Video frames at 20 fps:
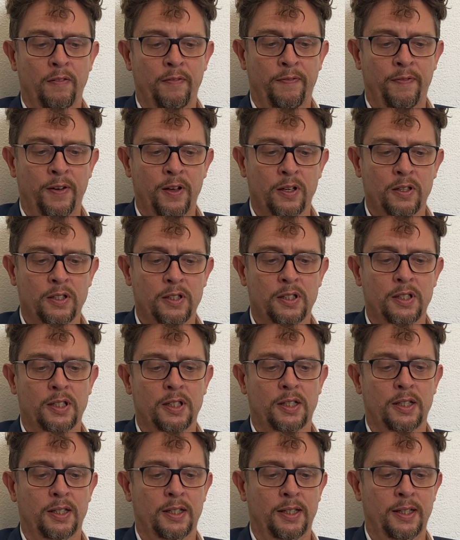
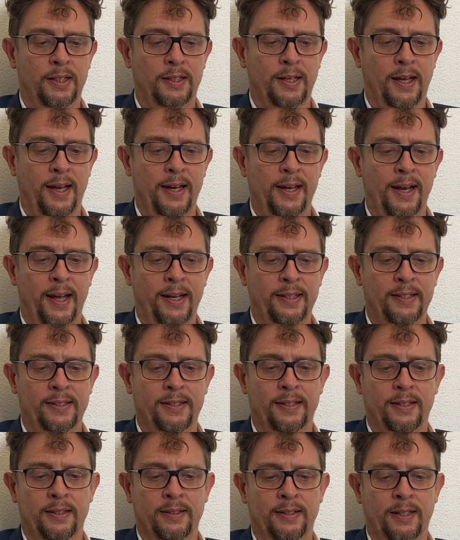First, it highlights